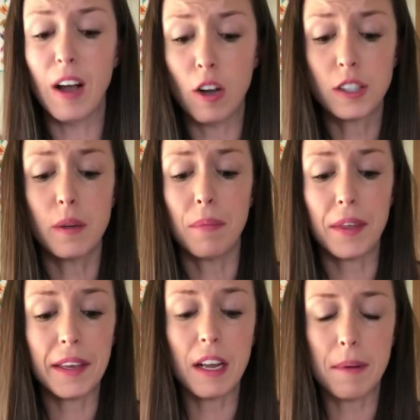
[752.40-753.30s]
Also, I'm
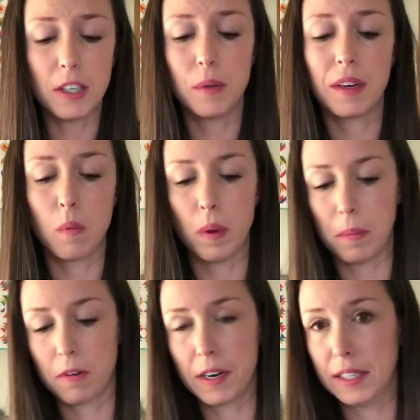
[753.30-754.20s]
thinking about doing a
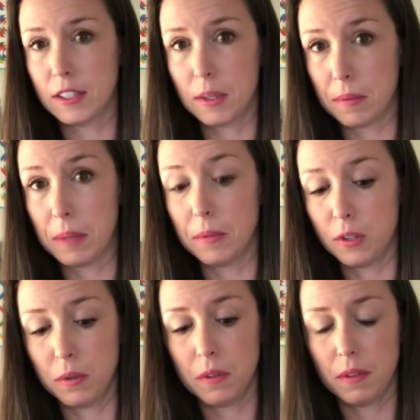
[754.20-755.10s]
WIP parade sometime
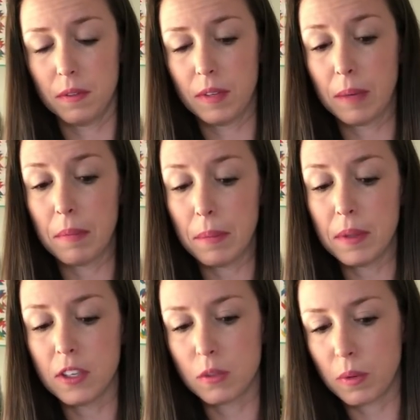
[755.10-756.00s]
soon. Like
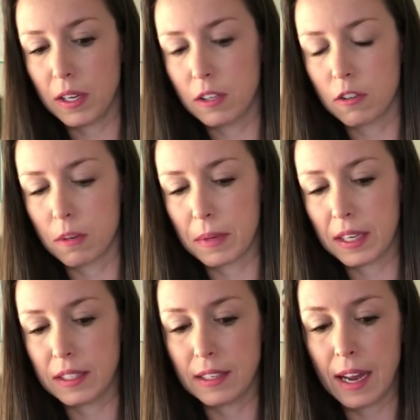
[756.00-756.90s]
maybe this week during my
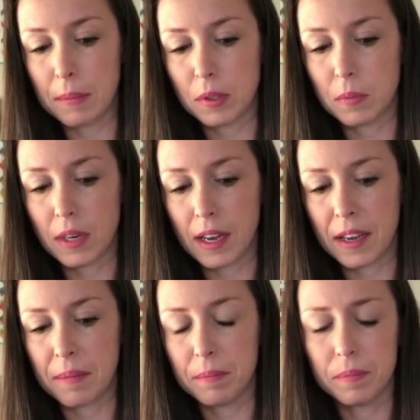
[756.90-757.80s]
kids' nap
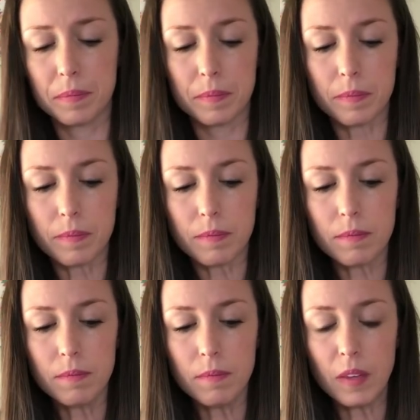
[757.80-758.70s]
sometime.
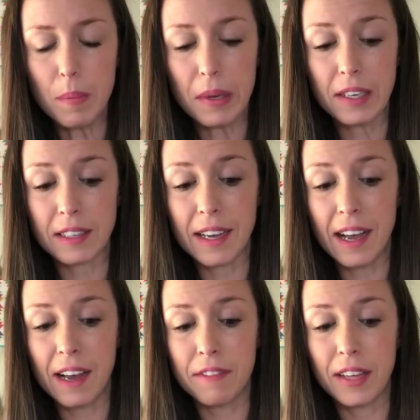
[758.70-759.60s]
Because I
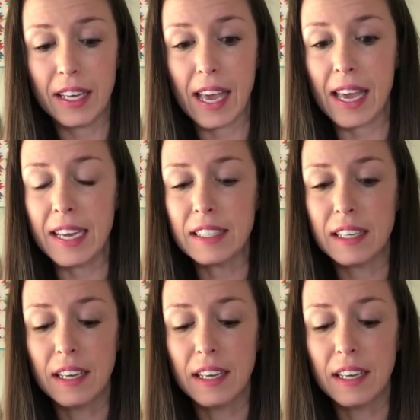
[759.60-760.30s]
have like eight,